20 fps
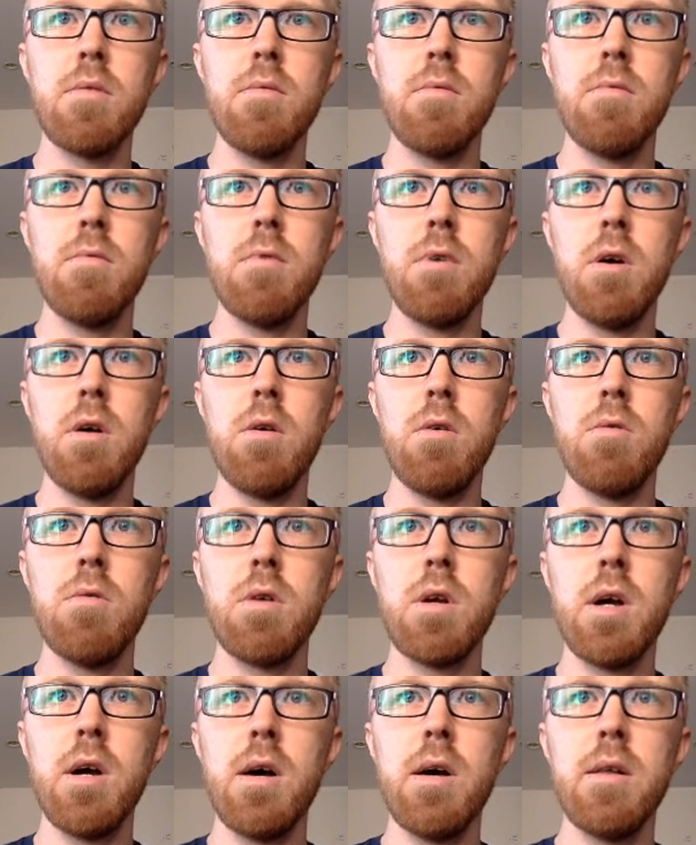row,
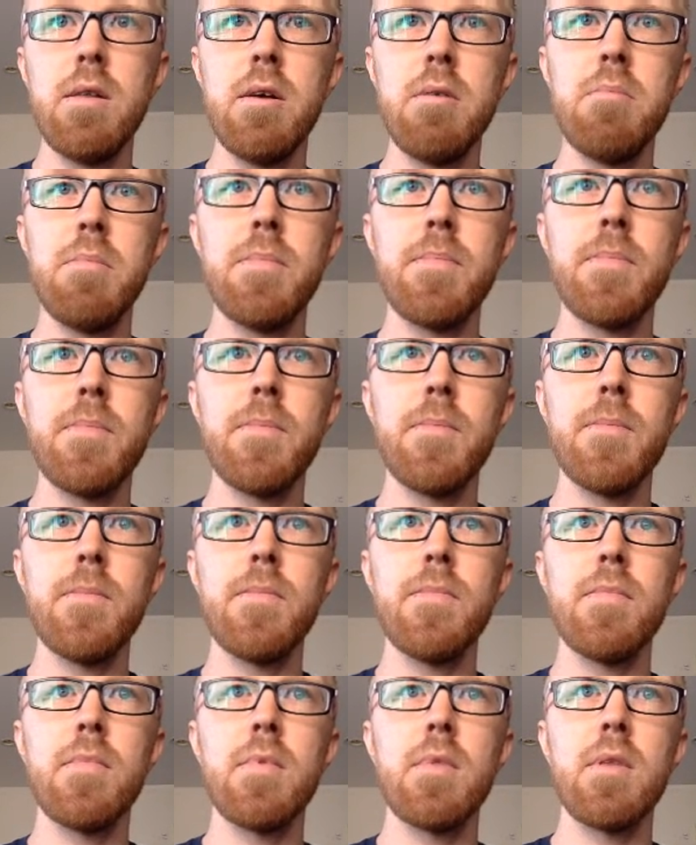column.
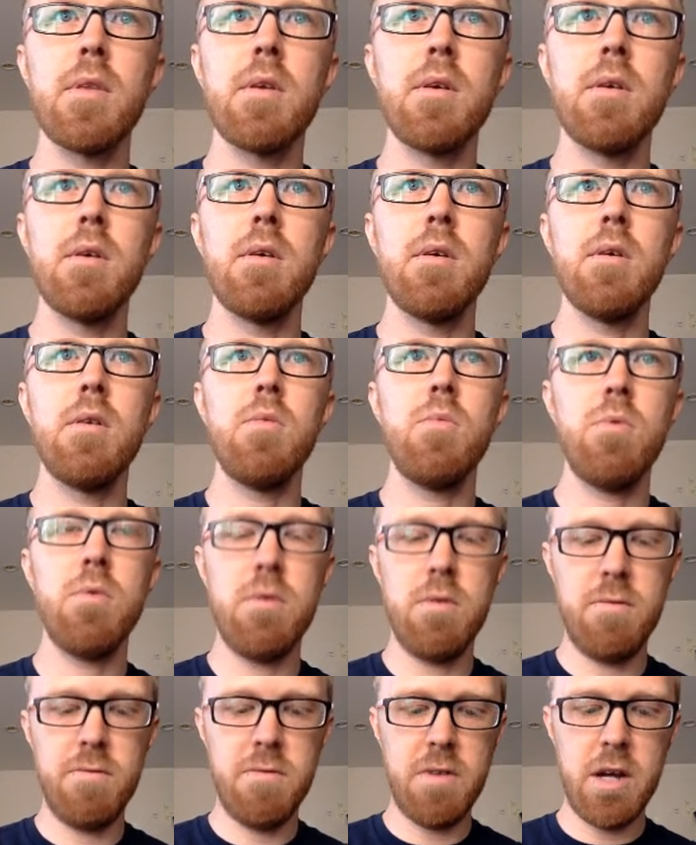
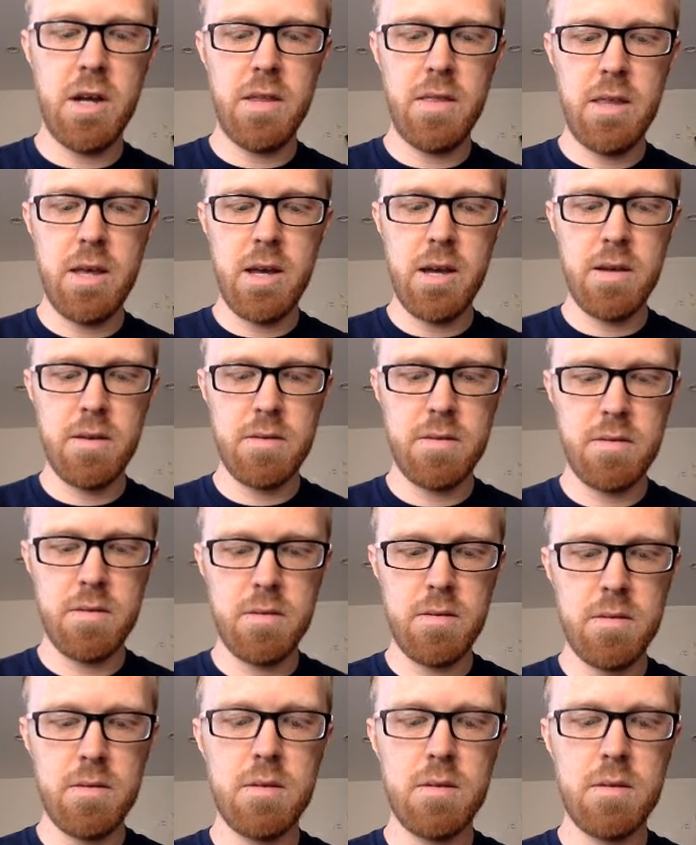Define that.